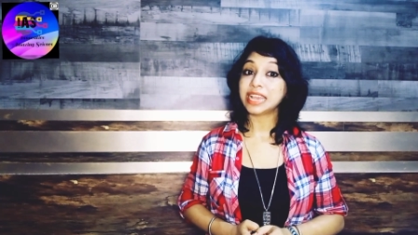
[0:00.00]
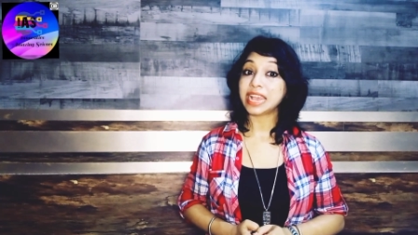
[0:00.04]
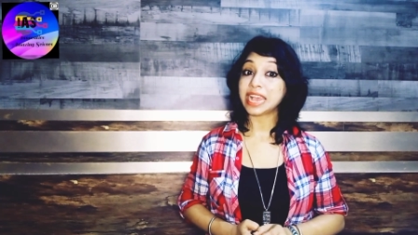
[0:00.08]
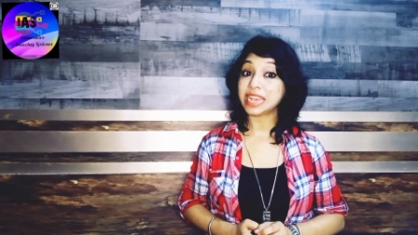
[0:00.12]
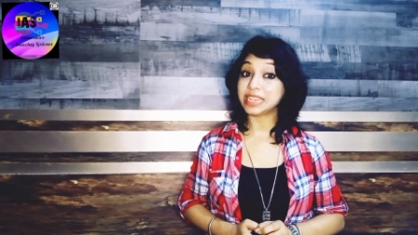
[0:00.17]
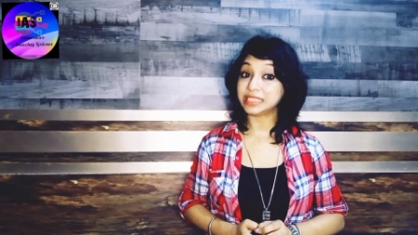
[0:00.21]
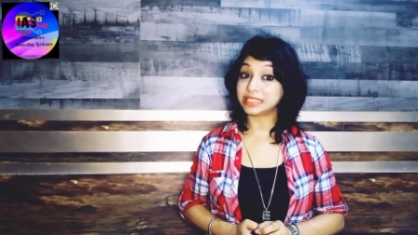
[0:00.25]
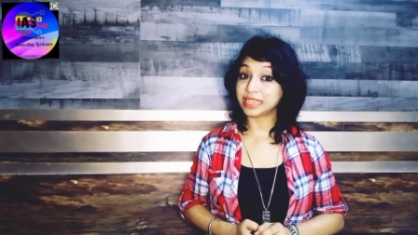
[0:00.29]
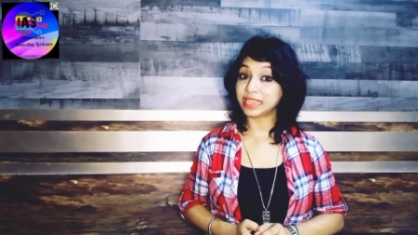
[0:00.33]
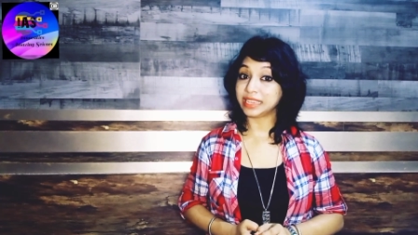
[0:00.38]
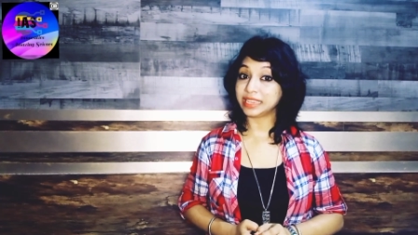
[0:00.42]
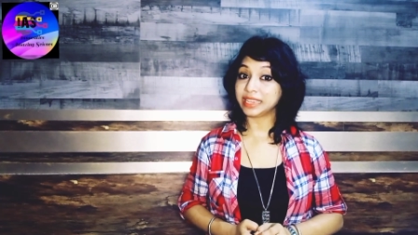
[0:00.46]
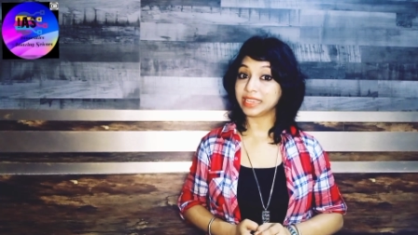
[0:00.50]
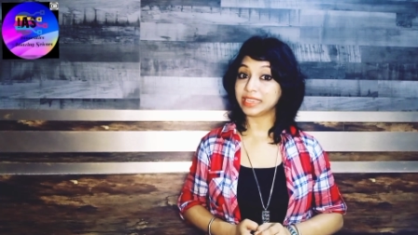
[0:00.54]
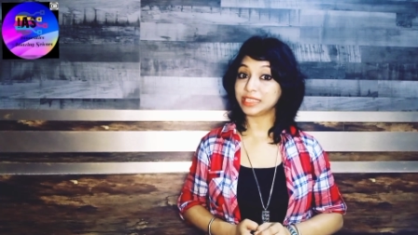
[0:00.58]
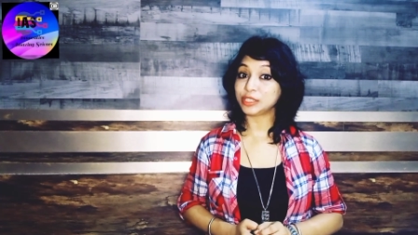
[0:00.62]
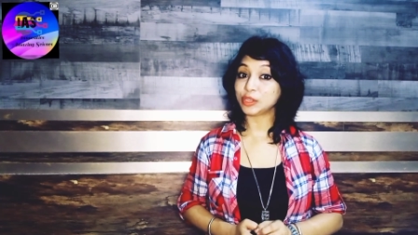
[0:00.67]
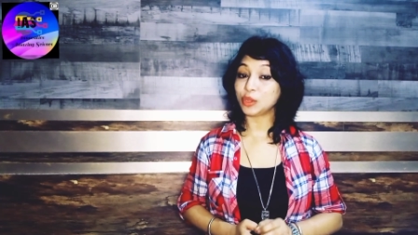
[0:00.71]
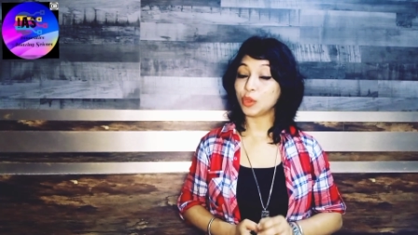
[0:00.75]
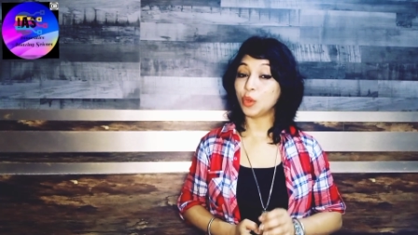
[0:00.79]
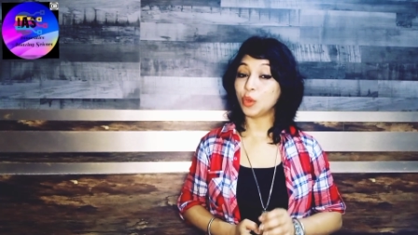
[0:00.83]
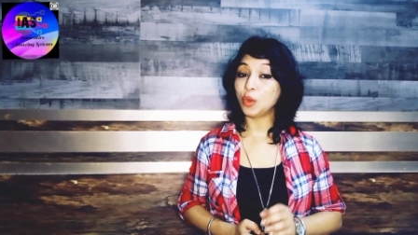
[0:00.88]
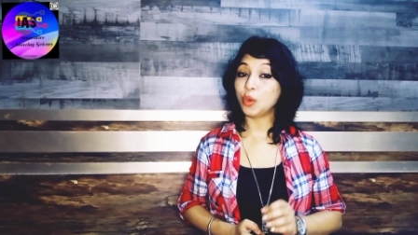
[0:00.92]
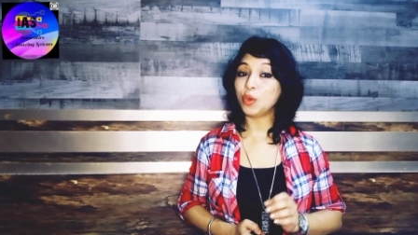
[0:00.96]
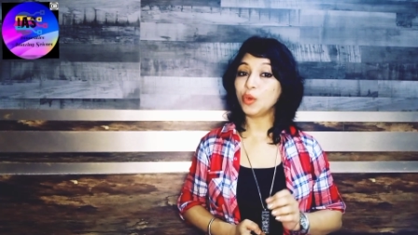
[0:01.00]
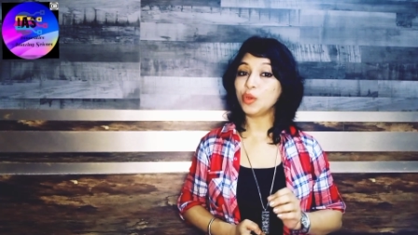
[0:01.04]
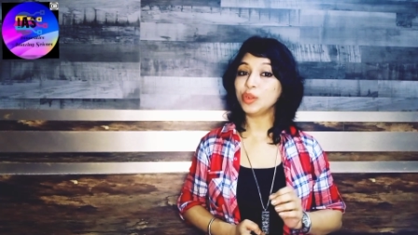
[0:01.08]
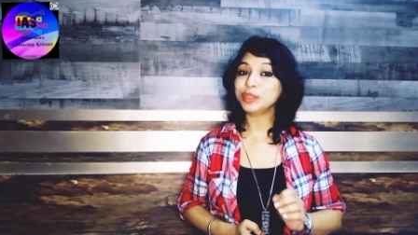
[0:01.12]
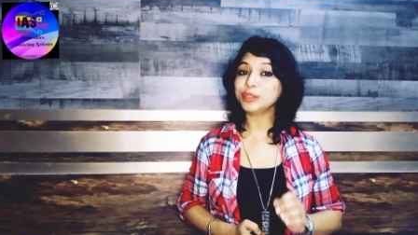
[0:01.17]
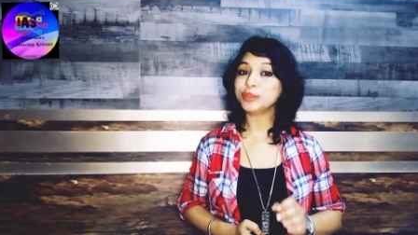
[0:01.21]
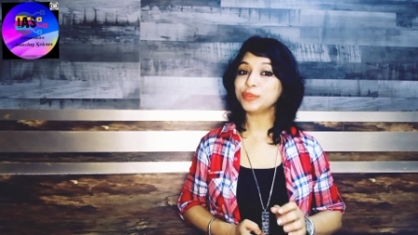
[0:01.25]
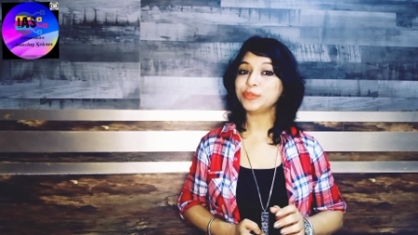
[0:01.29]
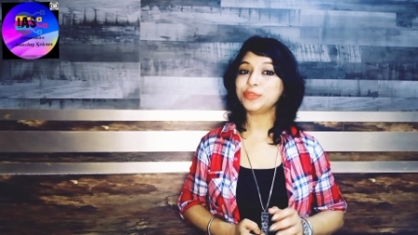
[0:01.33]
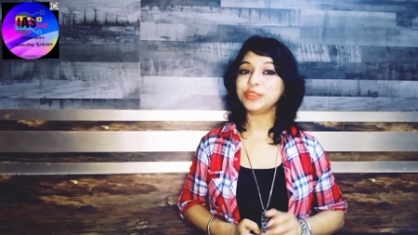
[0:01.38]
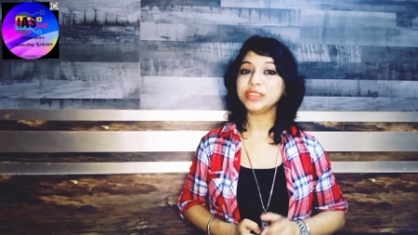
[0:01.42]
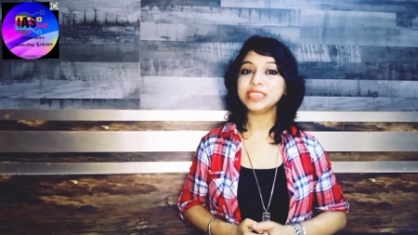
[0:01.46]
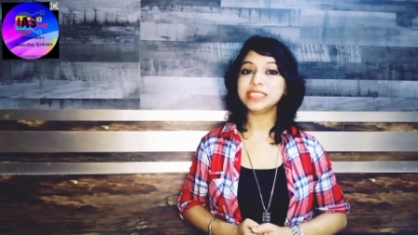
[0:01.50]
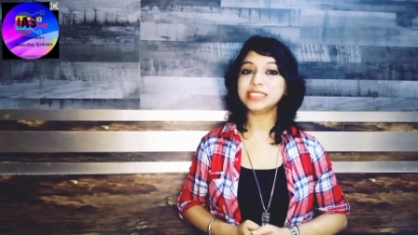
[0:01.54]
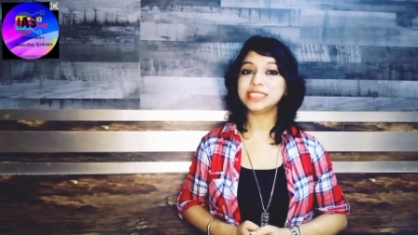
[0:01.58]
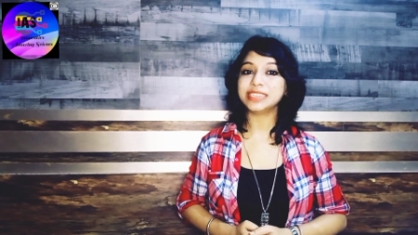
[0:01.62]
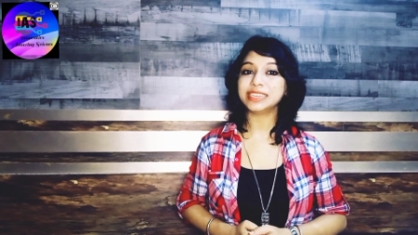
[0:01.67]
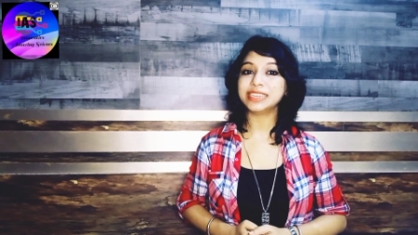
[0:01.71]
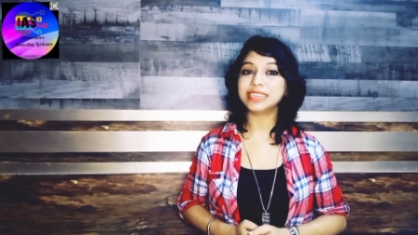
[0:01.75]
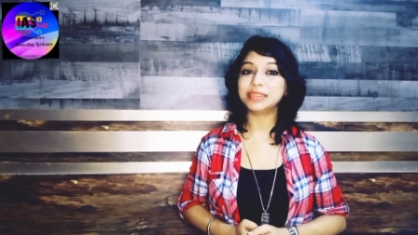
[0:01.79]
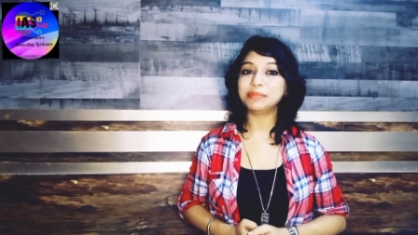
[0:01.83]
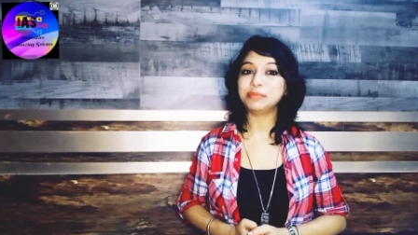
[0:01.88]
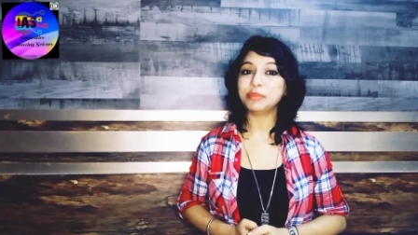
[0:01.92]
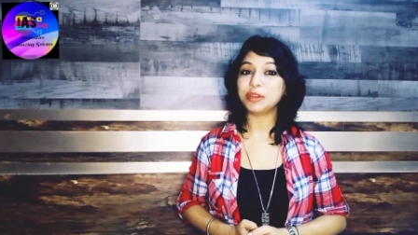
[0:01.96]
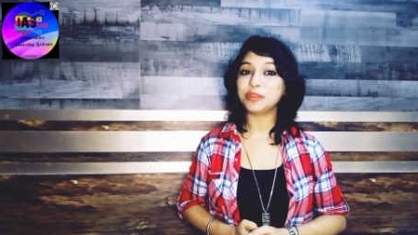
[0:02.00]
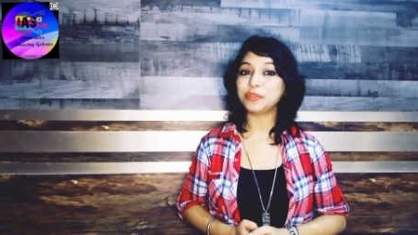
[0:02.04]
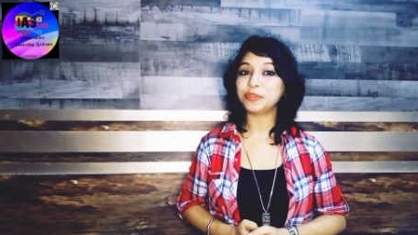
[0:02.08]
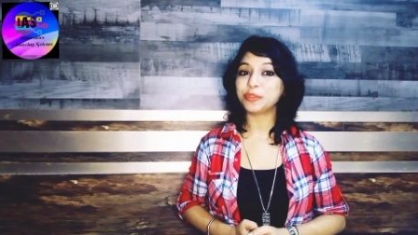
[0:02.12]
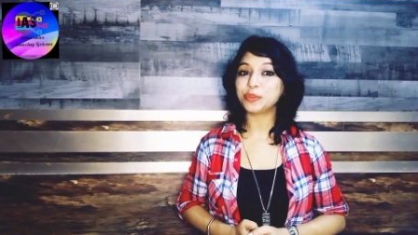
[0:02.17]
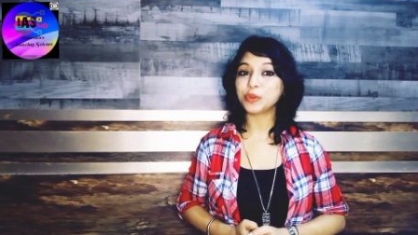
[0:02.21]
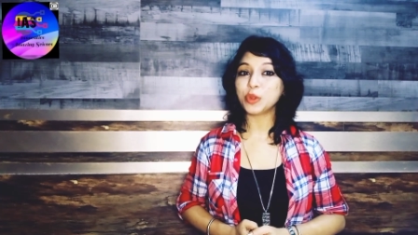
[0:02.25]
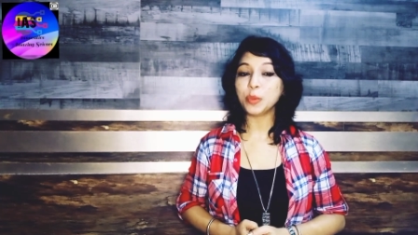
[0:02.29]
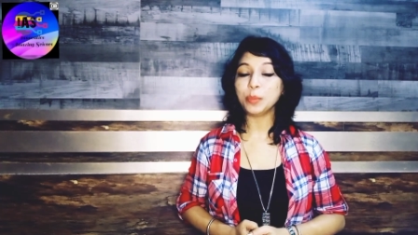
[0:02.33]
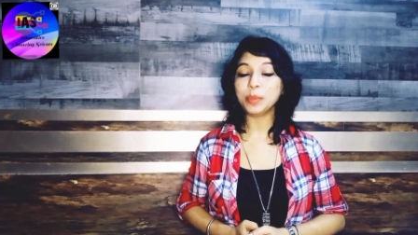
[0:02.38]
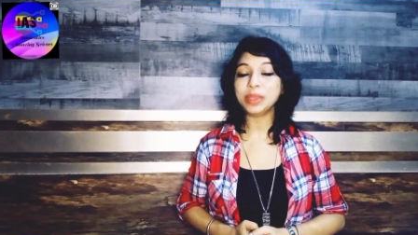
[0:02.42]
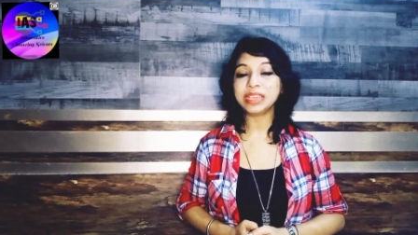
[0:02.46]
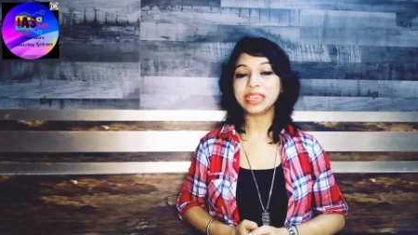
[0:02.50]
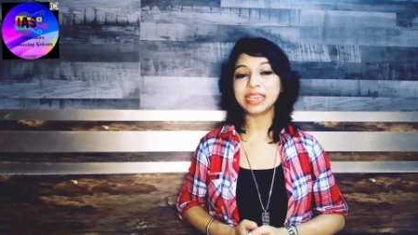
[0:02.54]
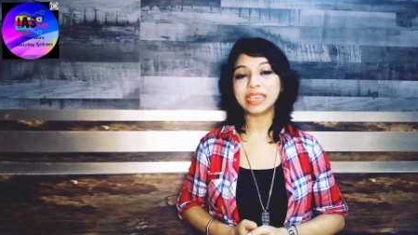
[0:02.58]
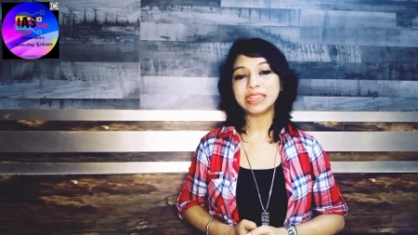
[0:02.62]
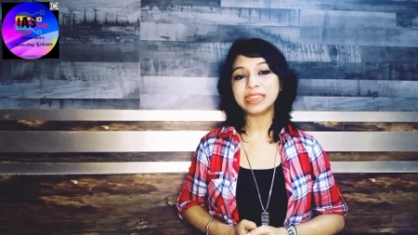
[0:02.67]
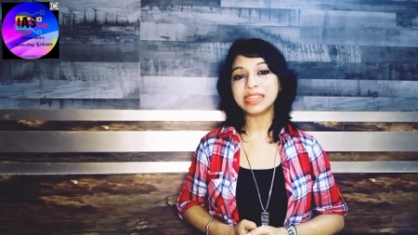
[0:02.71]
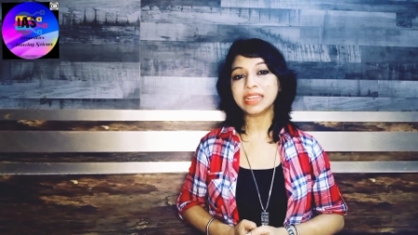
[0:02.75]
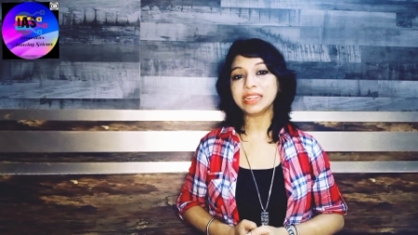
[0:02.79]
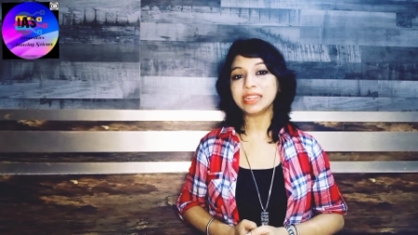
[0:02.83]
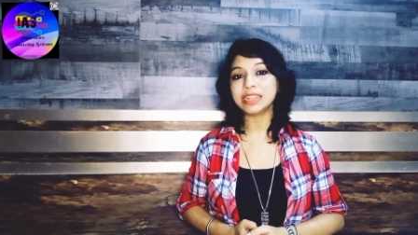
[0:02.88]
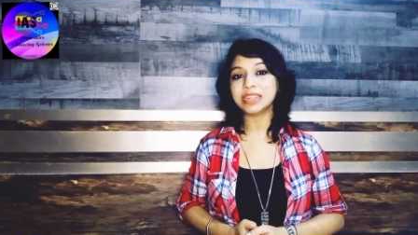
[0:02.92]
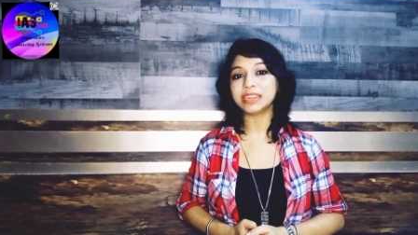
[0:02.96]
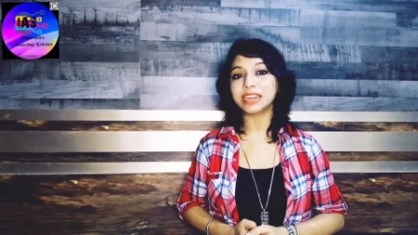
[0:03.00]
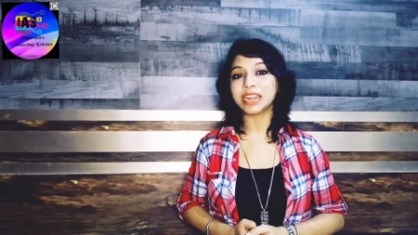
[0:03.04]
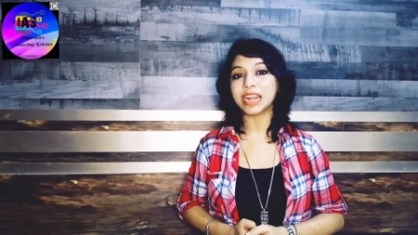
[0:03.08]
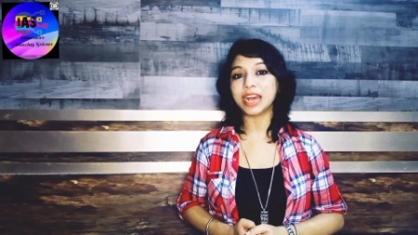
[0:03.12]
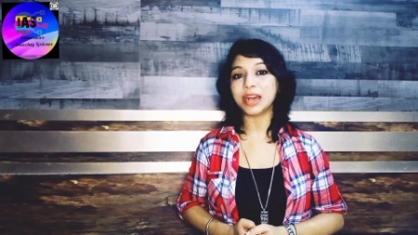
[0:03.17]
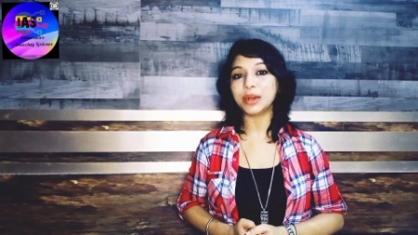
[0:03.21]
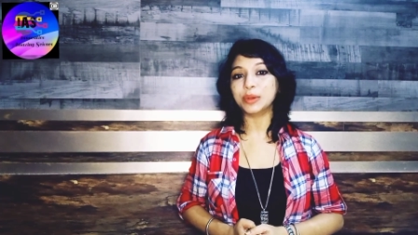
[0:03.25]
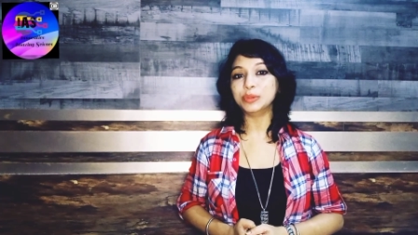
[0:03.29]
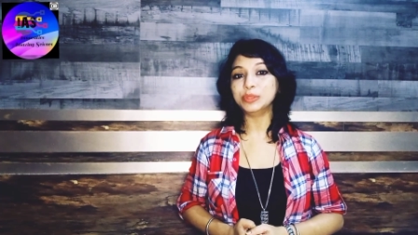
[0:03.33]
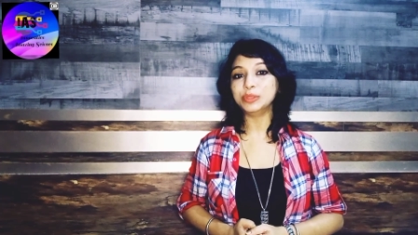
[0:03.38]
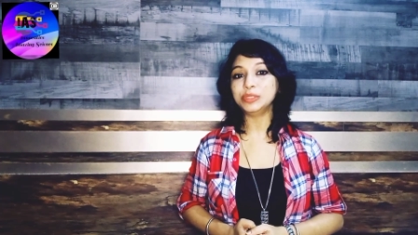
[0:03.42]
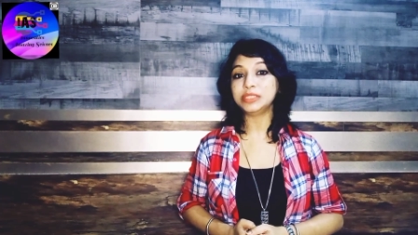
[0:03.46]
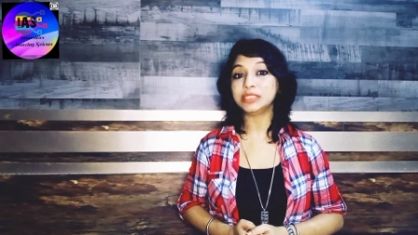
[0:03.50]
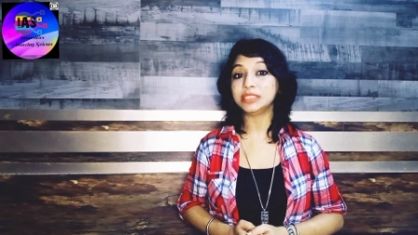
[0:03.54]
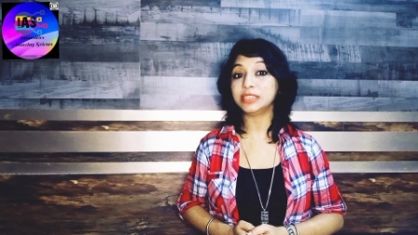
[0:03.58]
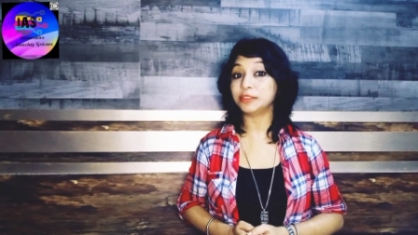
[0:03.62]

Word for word: as I get all the freedom of roaming in and around